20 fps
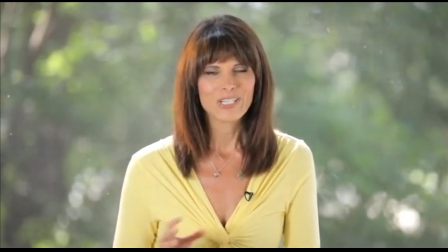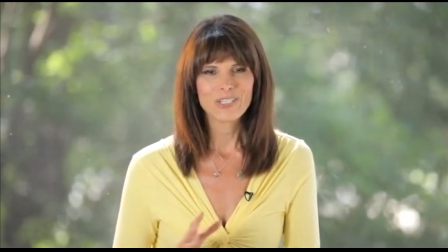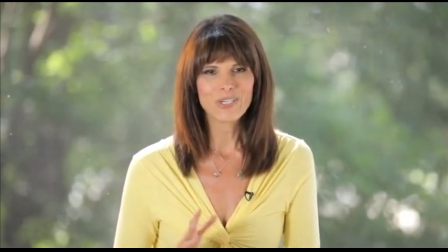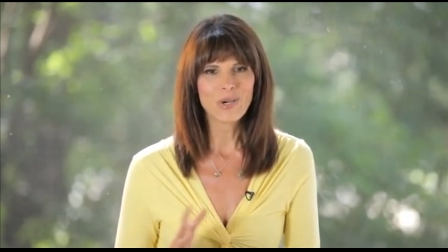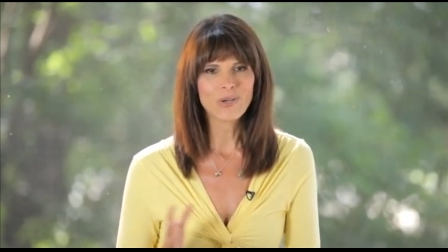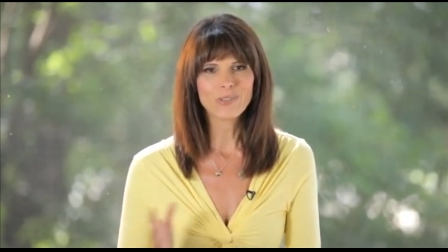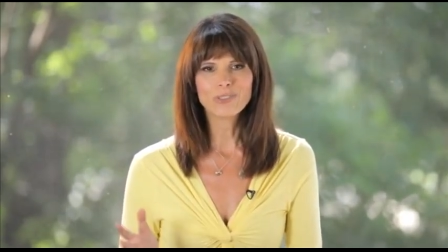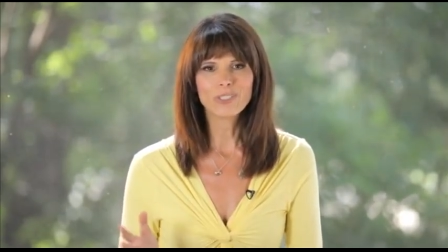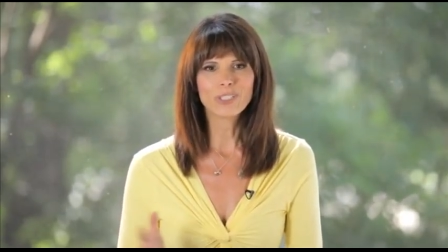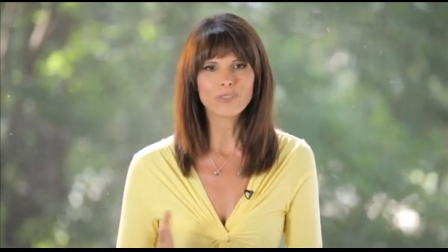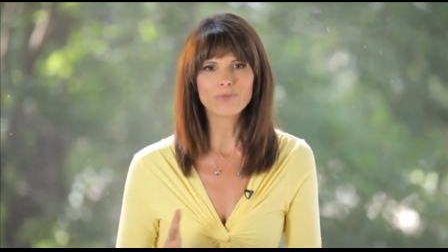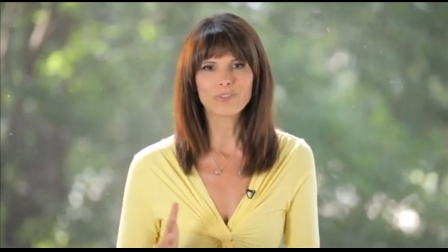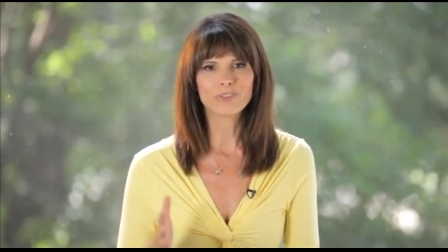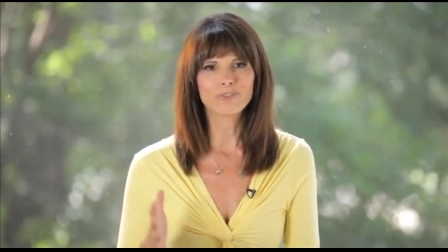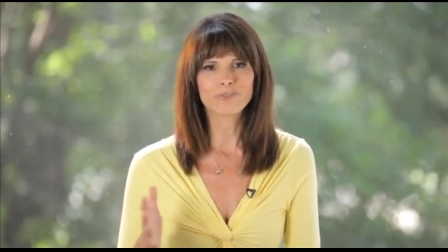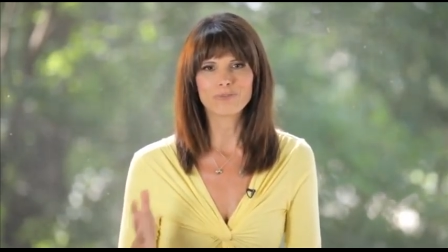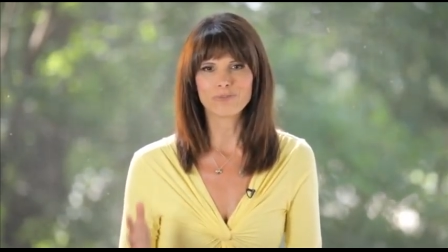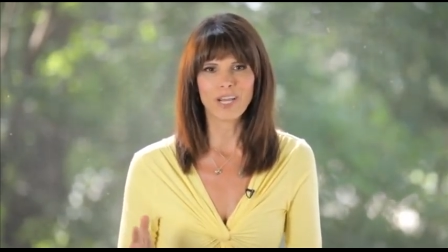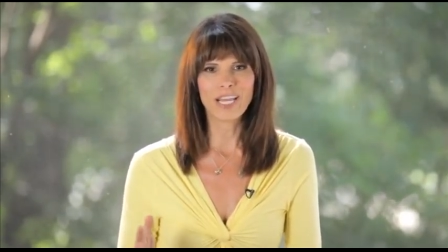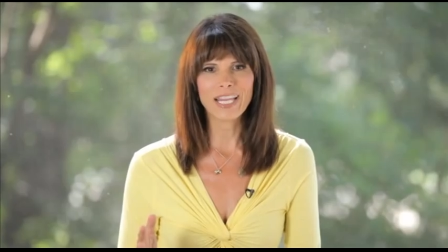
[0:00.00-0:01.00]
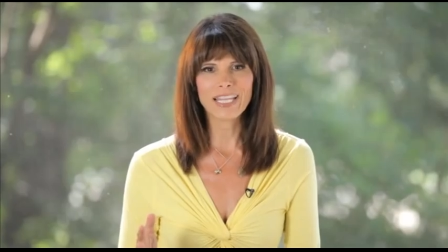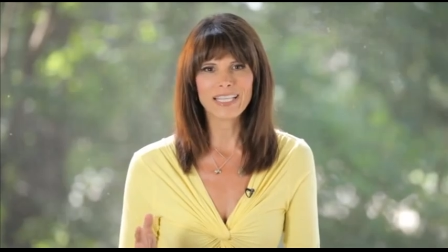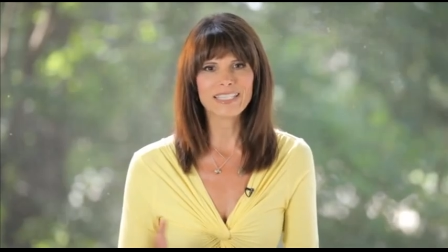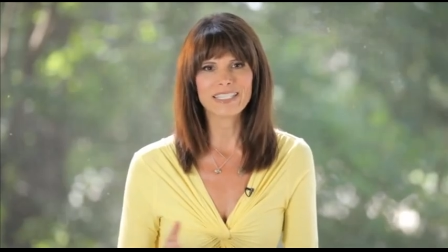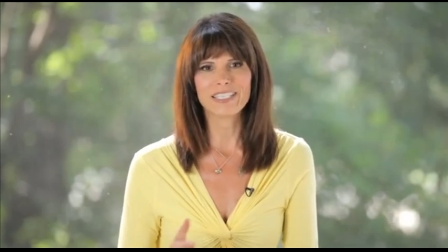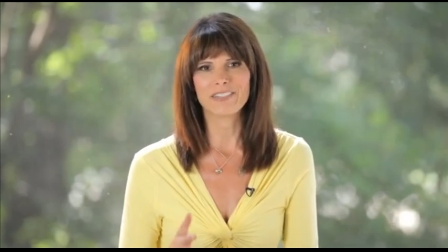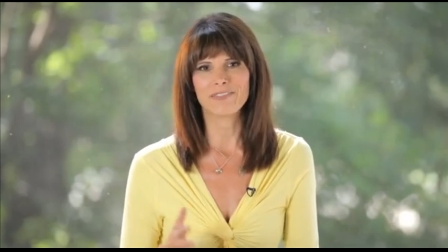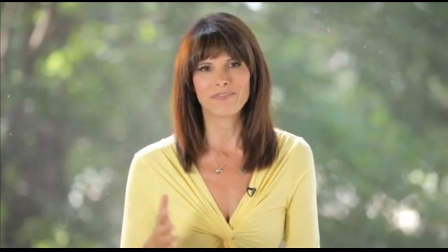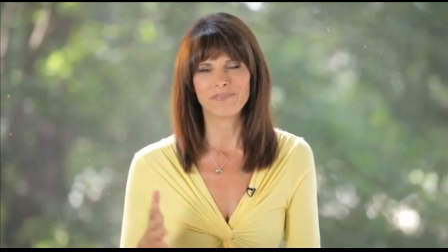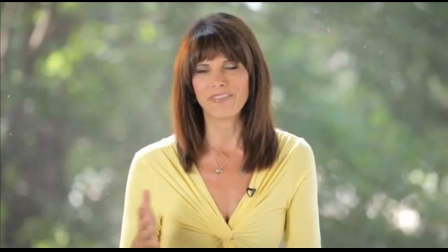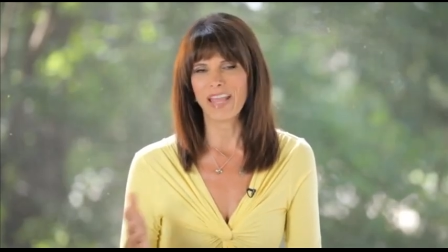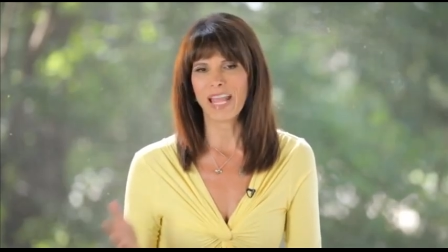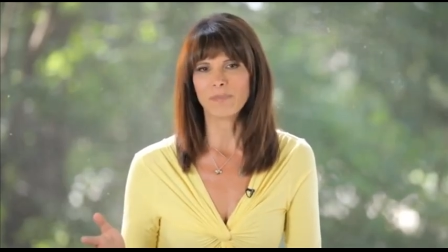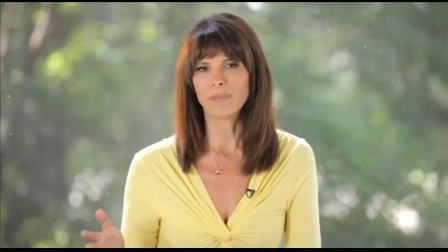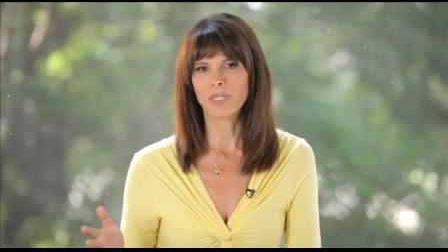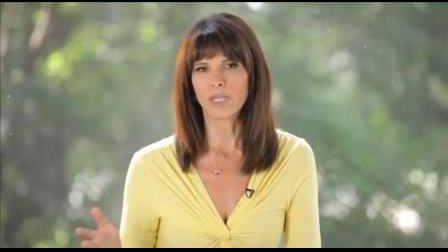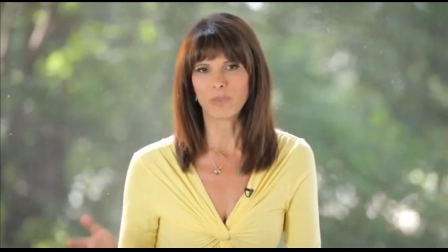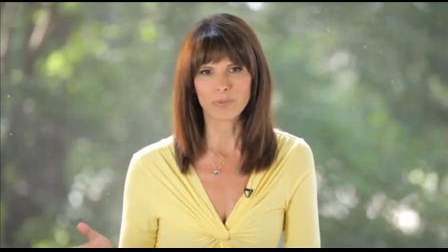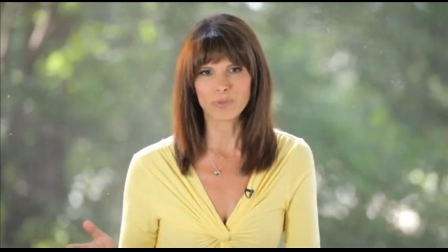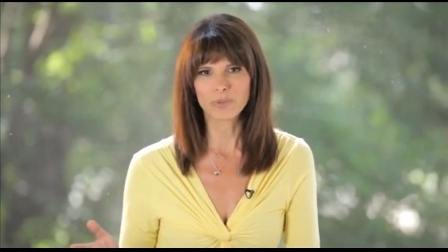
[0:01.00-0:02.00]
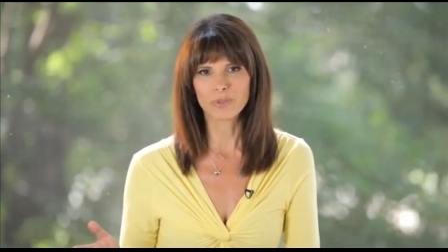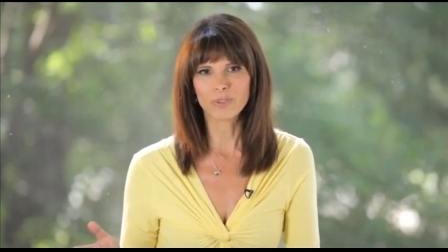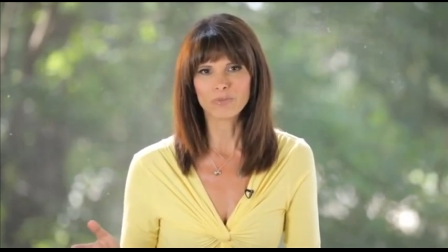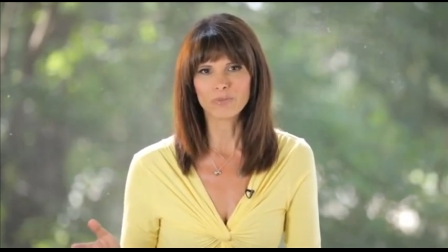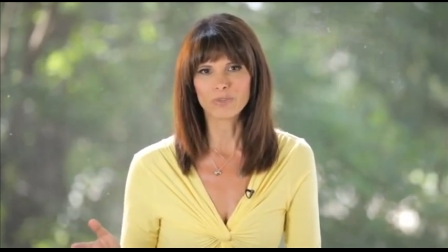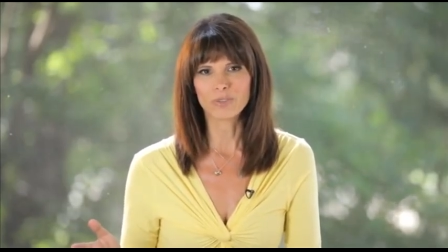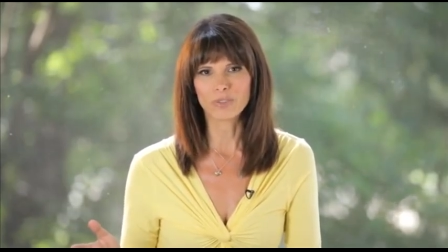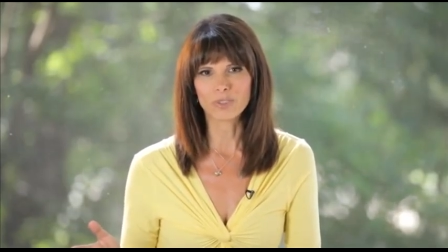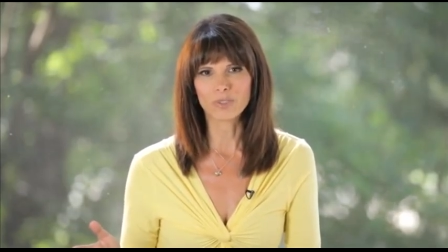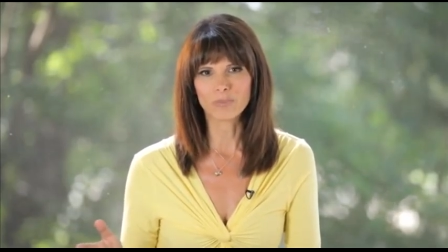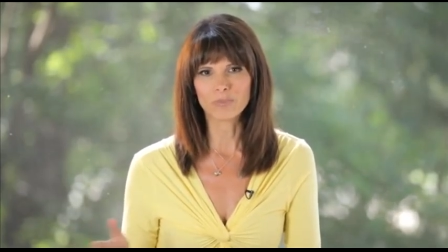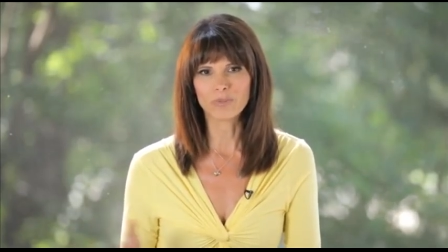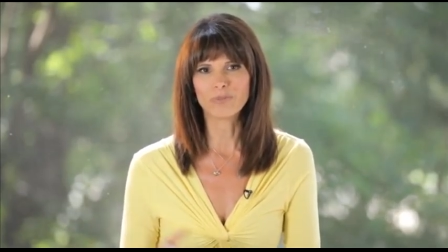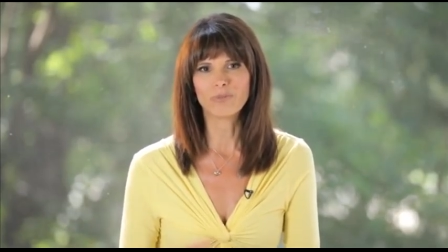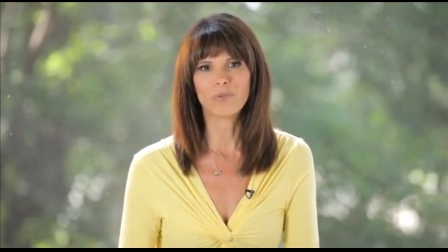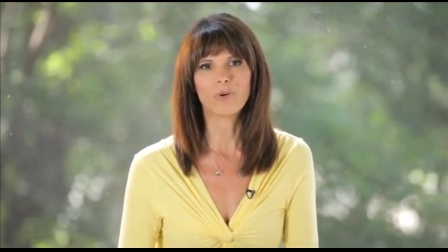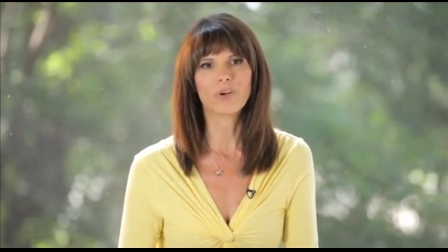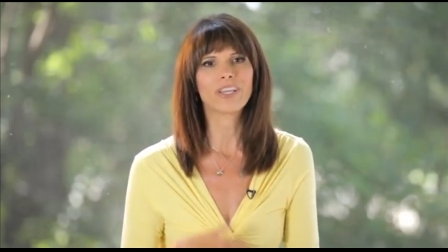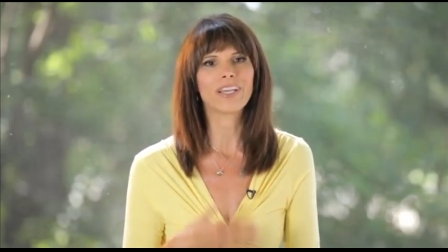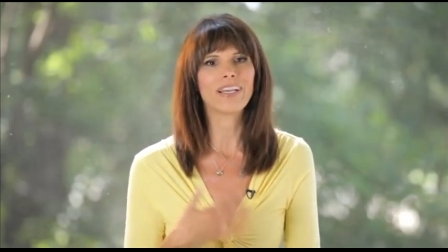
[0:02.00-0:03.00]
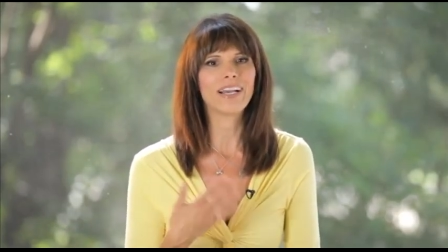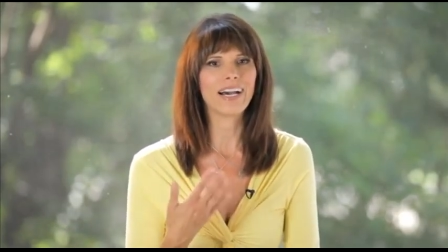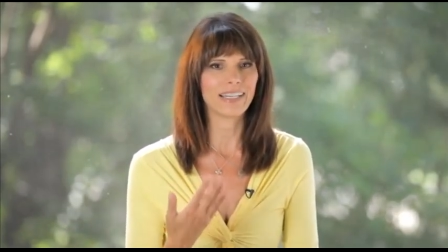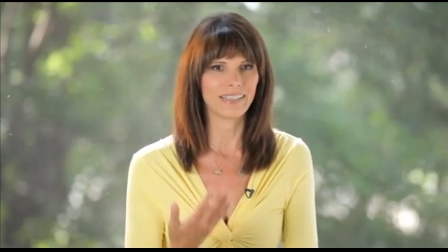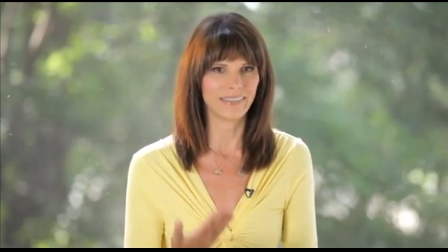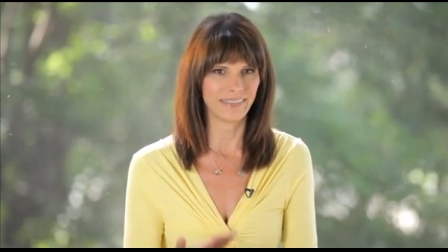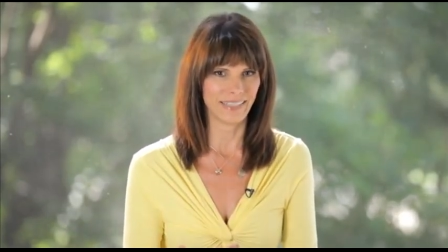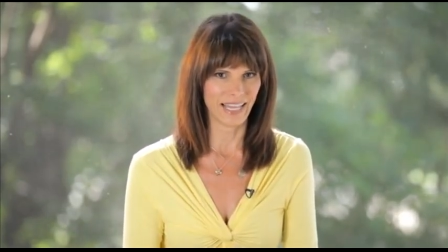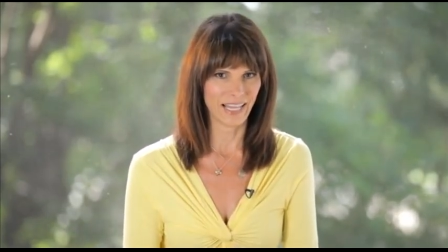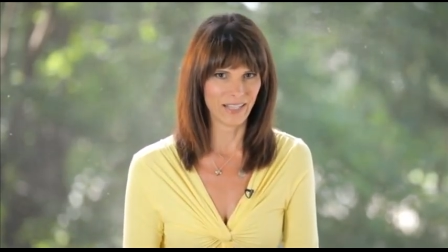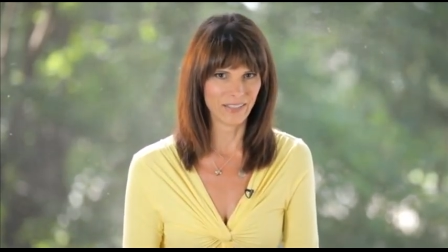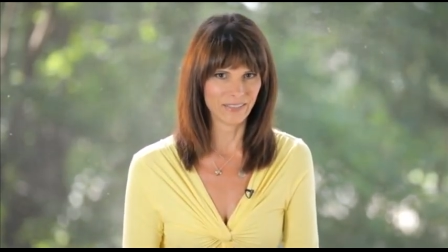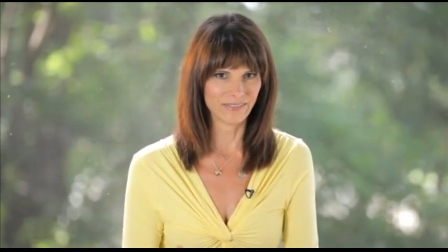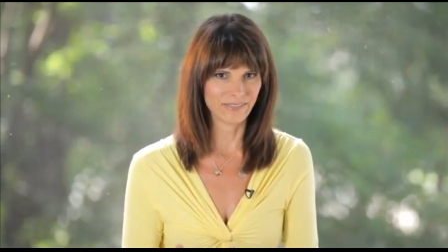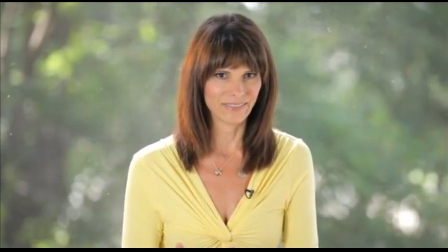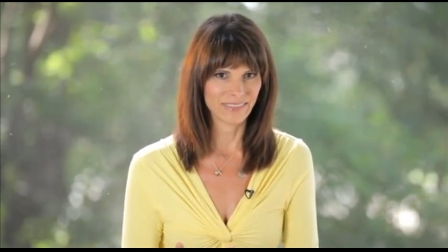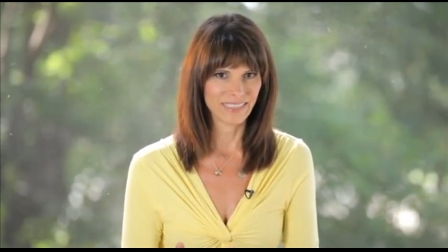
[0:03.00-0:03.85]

Don't look for friends and family approval before you got it down.